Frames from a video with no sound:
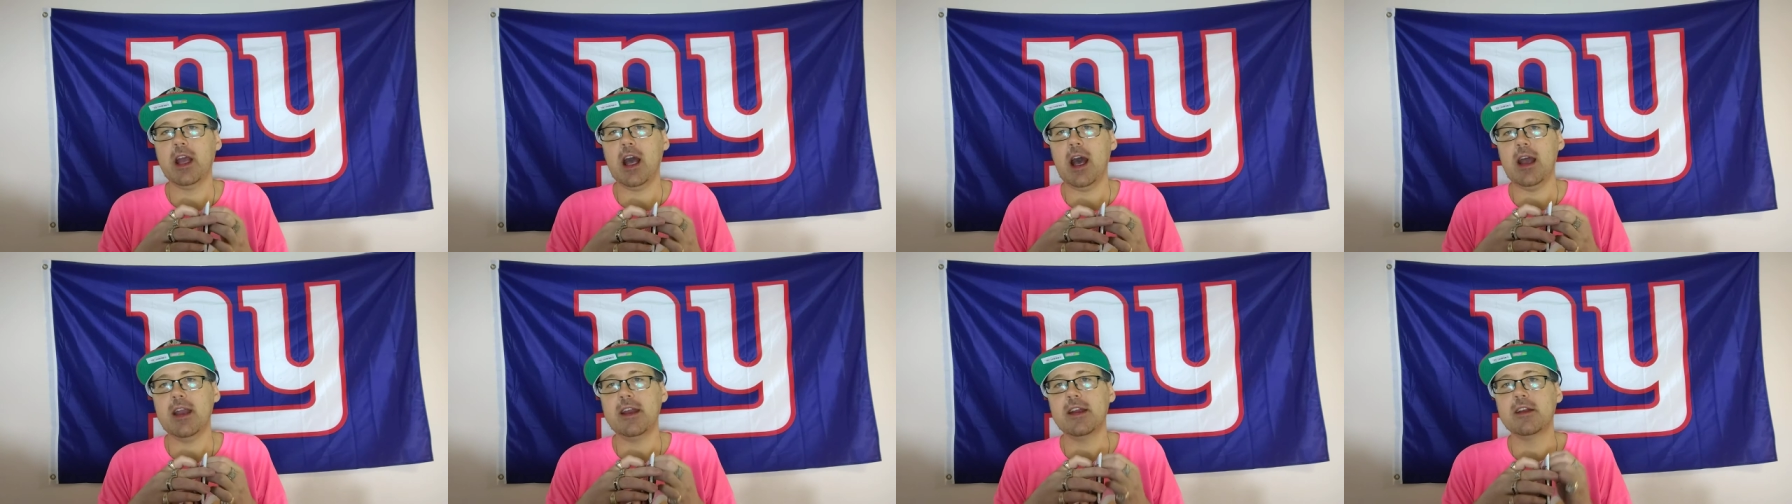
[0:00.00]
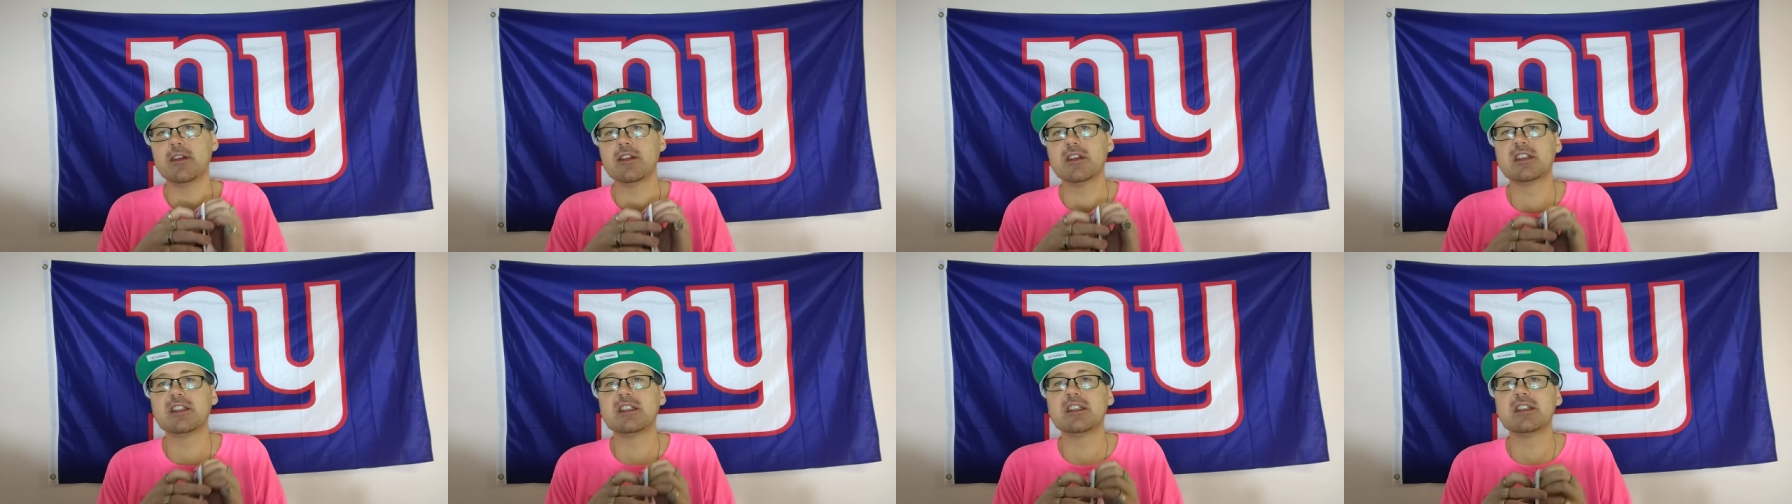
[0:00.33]
got here.
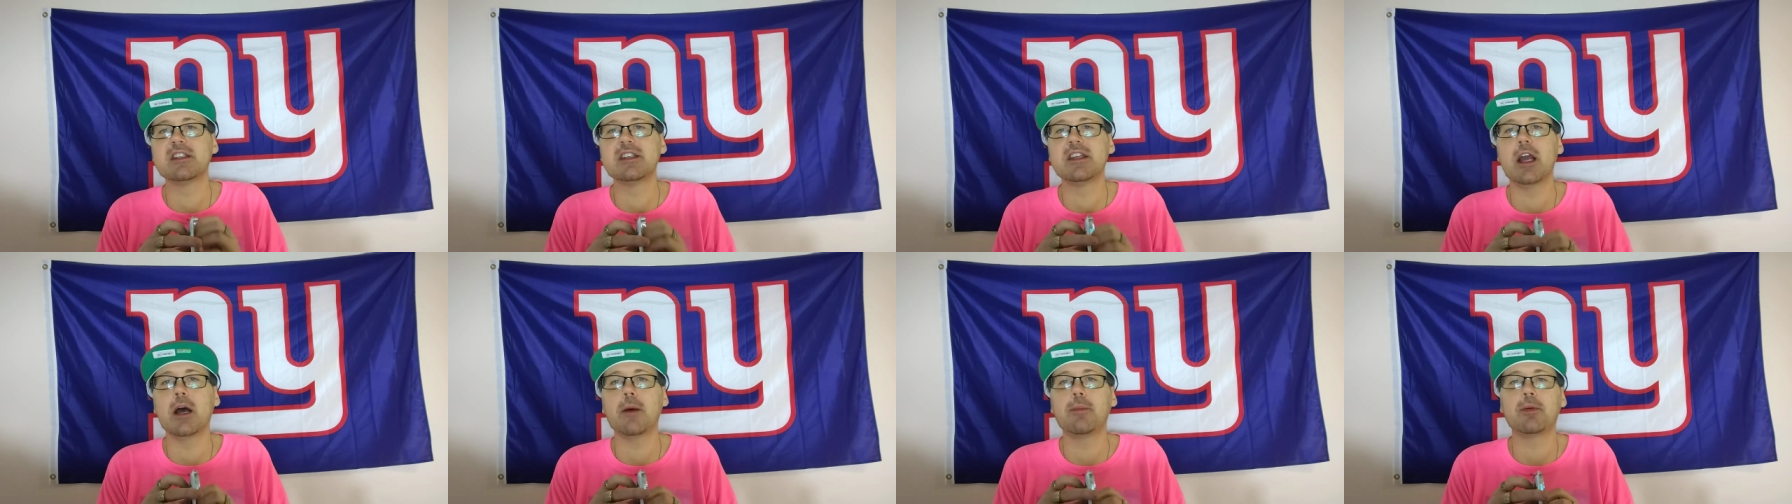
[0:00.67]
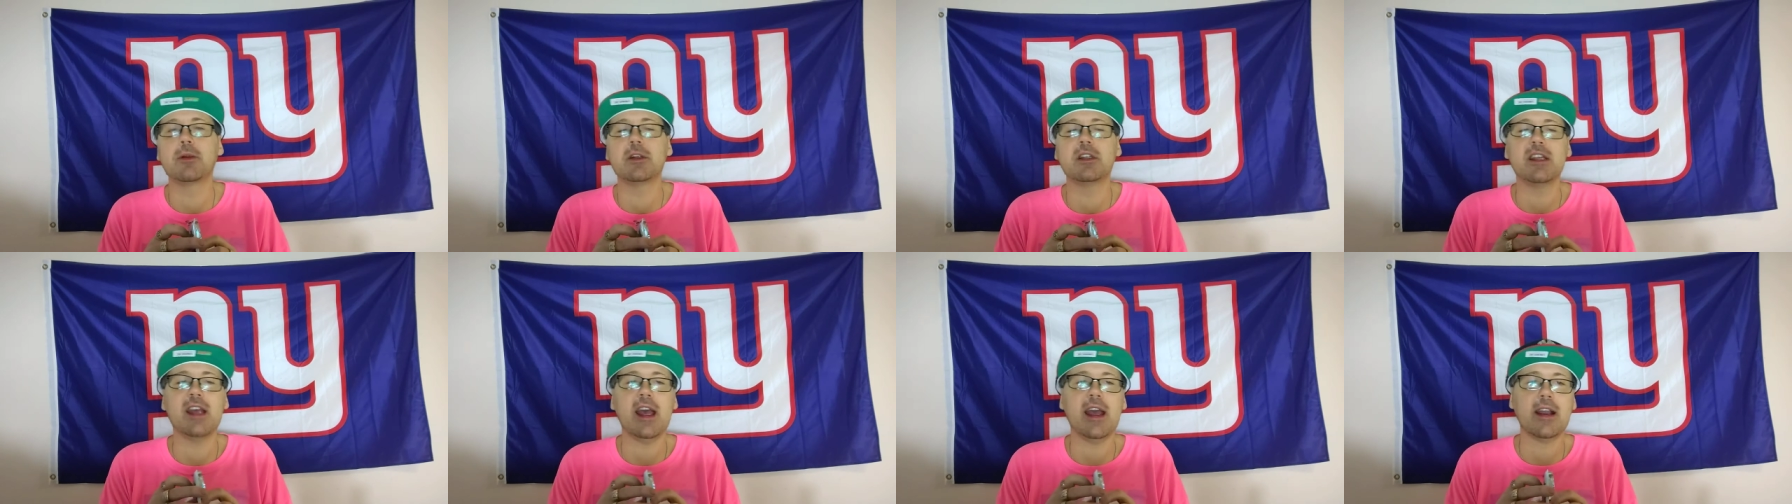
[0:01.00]
This is the
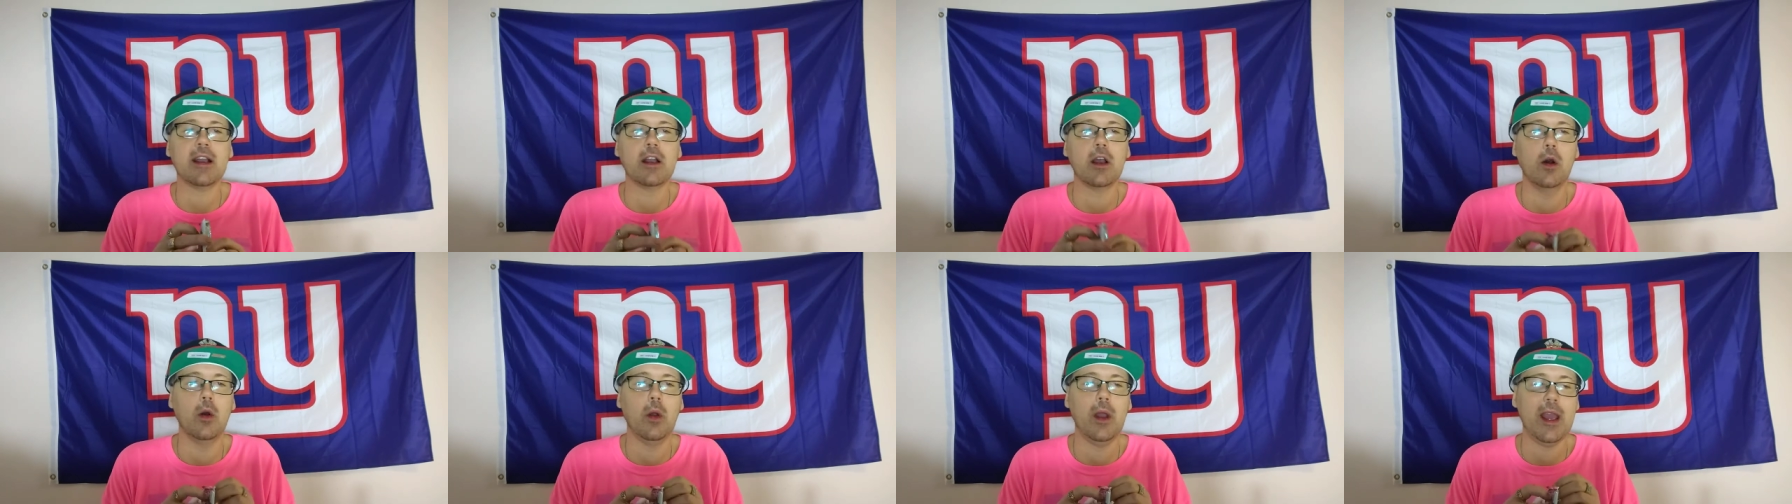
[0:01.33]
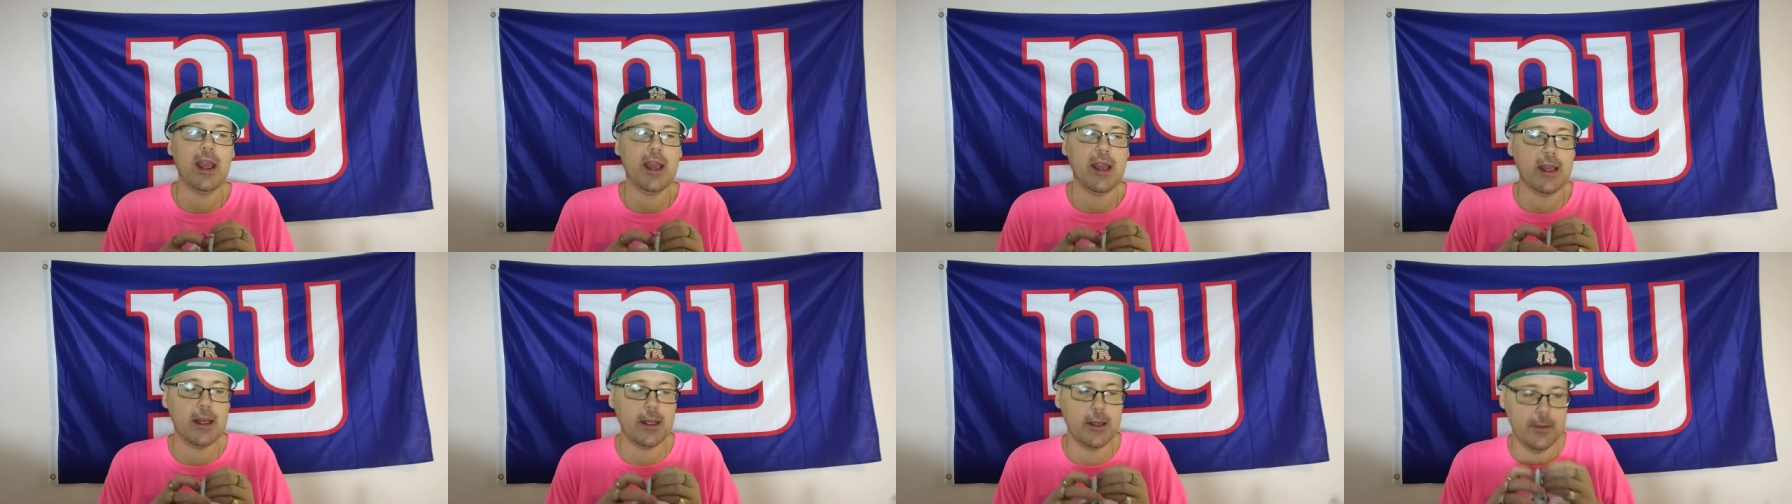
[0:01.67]
Upper Deck
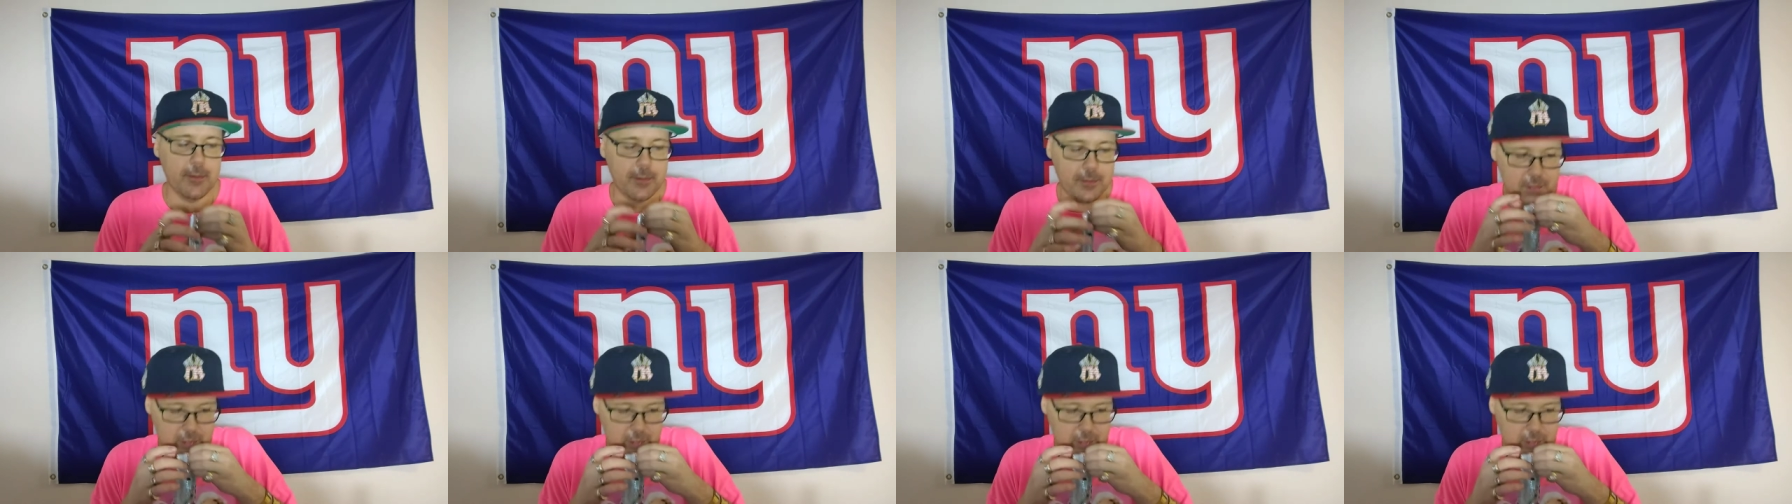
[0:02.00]
08.